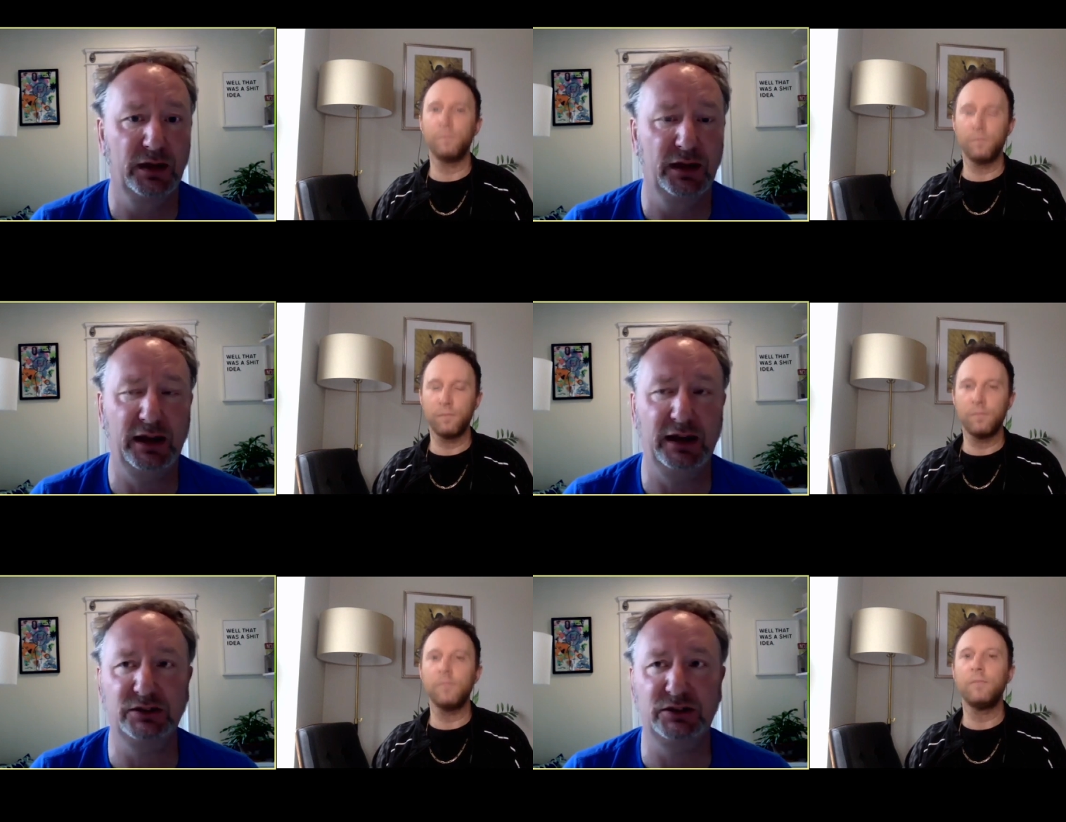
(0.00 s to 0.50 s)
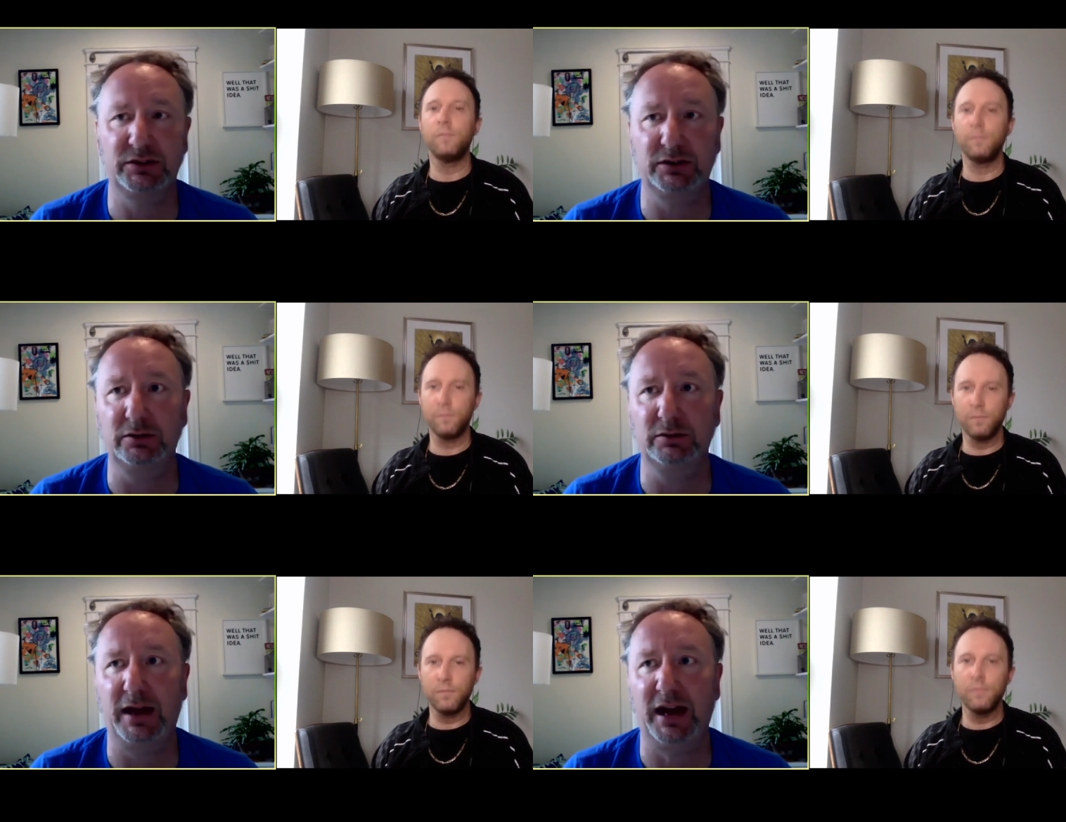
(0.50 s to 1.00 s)
Speaker 1: It's
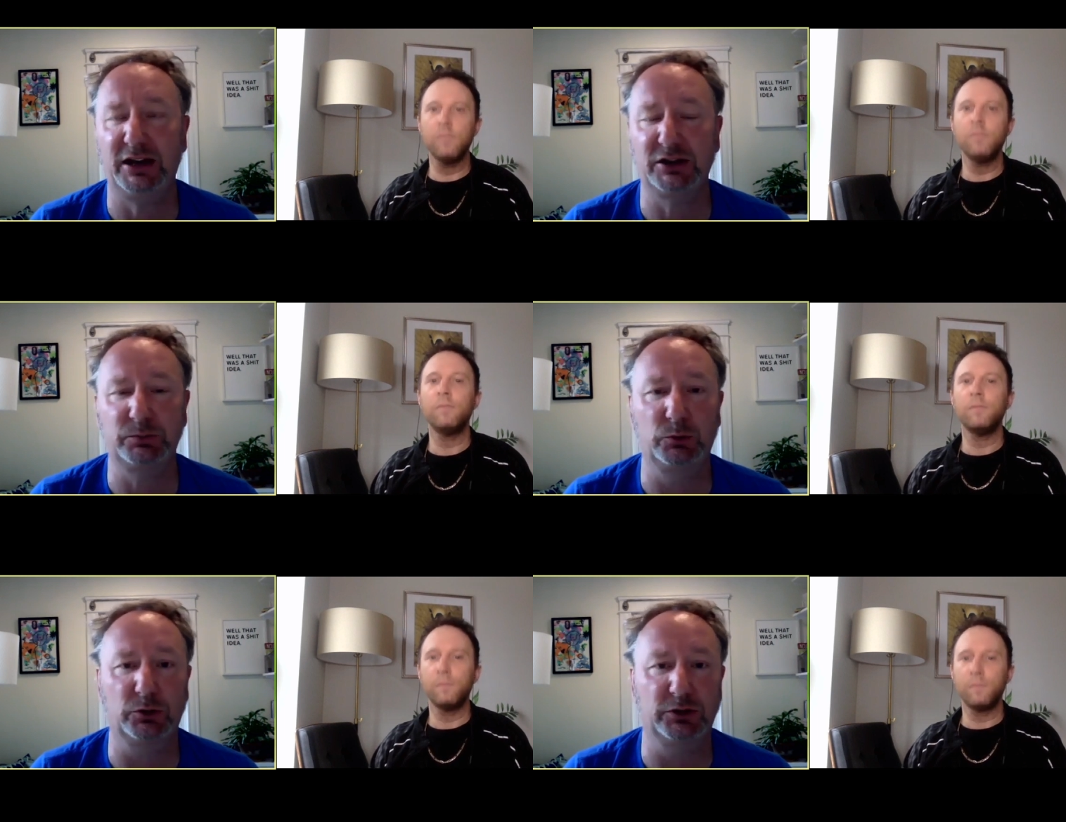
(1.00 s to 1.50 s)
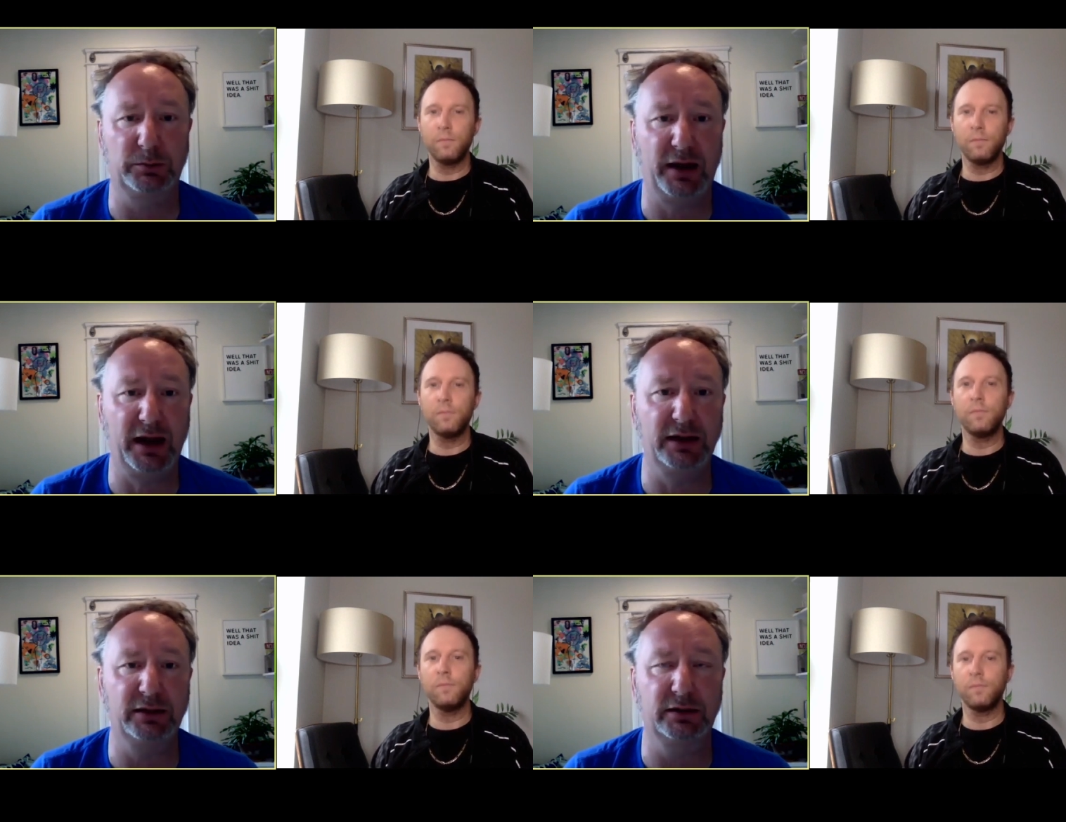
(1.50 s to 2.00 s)
still export
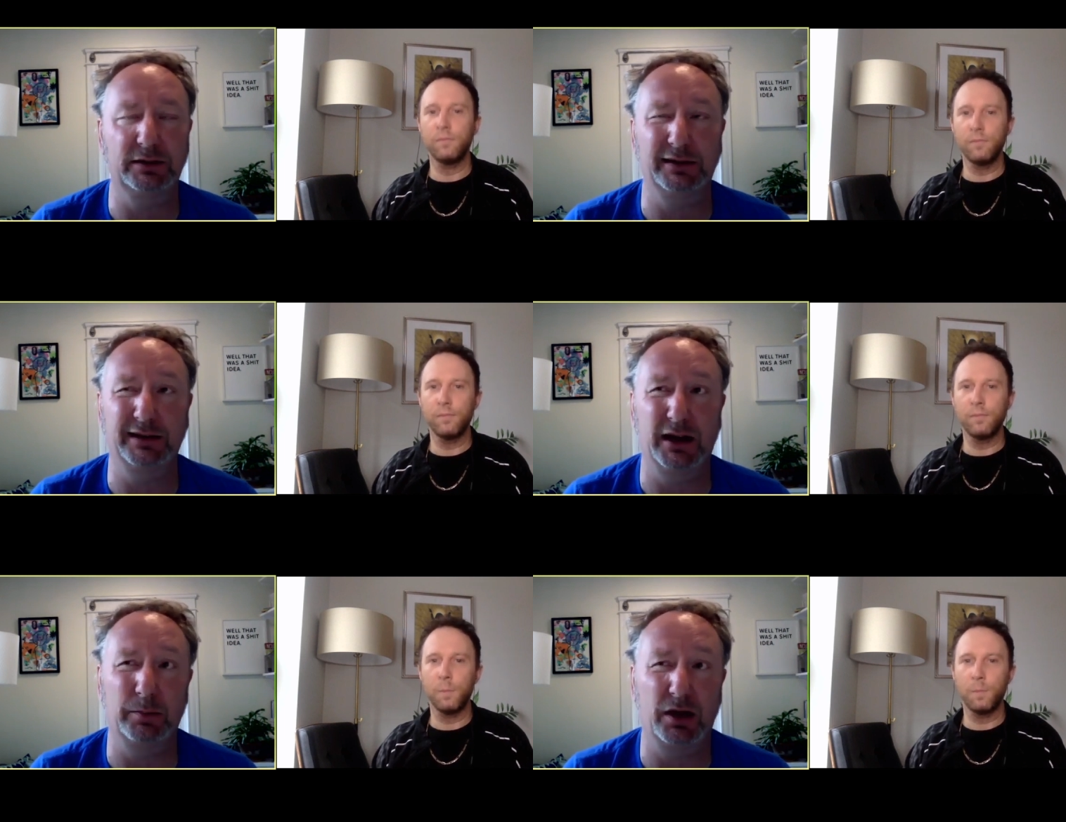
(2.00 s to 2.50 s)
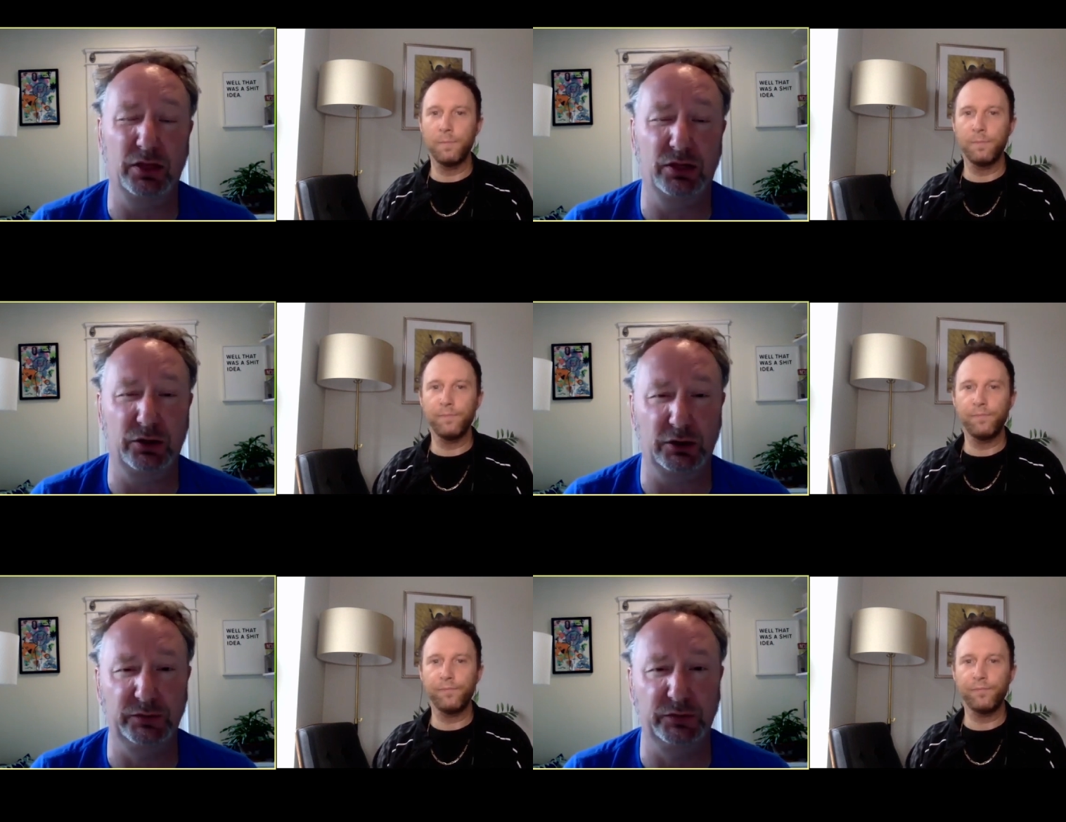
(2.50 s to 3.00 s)
dependent, and about a
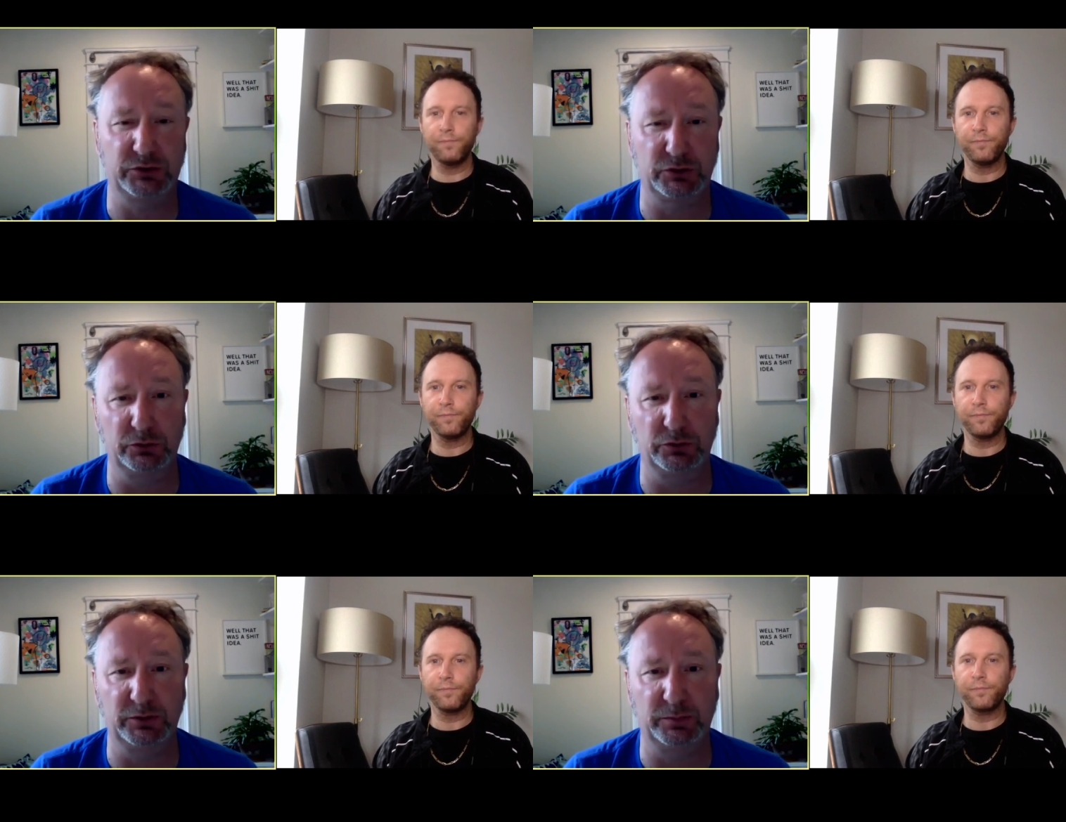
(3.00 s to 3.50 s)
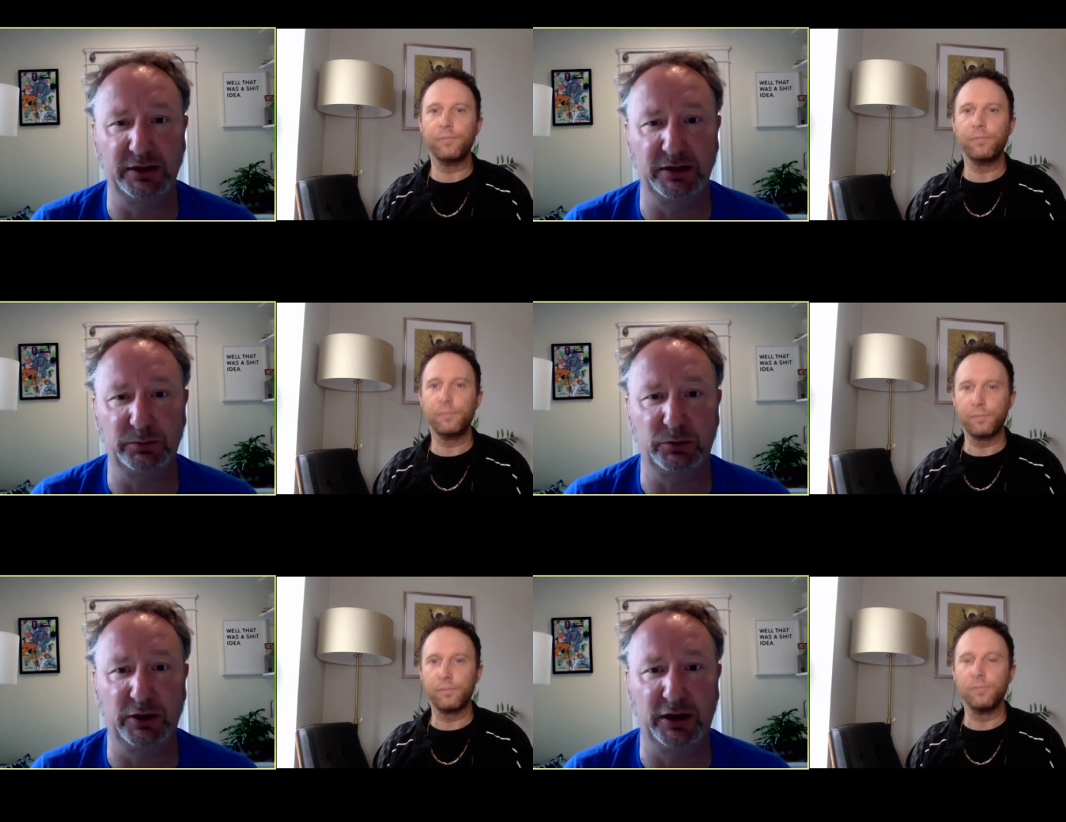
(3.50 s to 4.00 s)
third of its growth depends
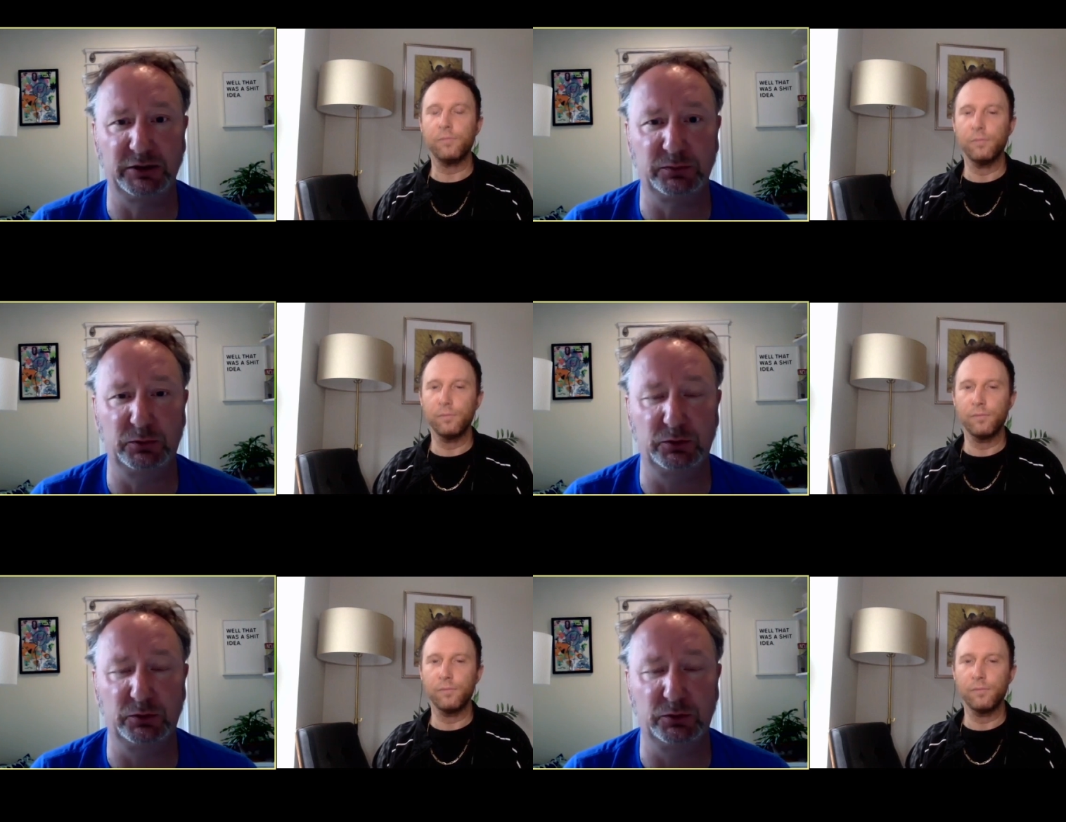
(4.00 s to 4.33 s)
upon exports,